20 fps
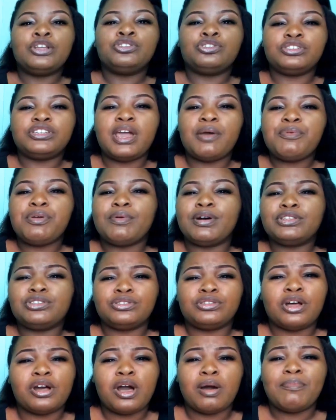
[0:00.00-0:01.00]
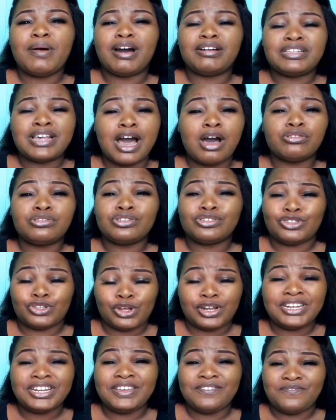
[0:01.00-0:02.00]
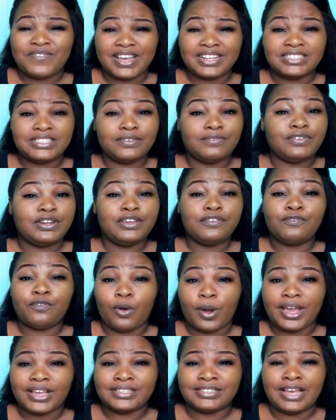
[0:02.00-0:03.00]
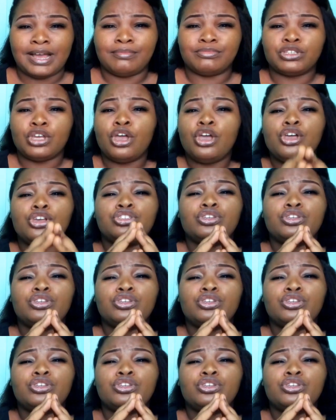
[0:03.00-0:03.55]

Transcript: Today we want to talk about how to study effectively for exams.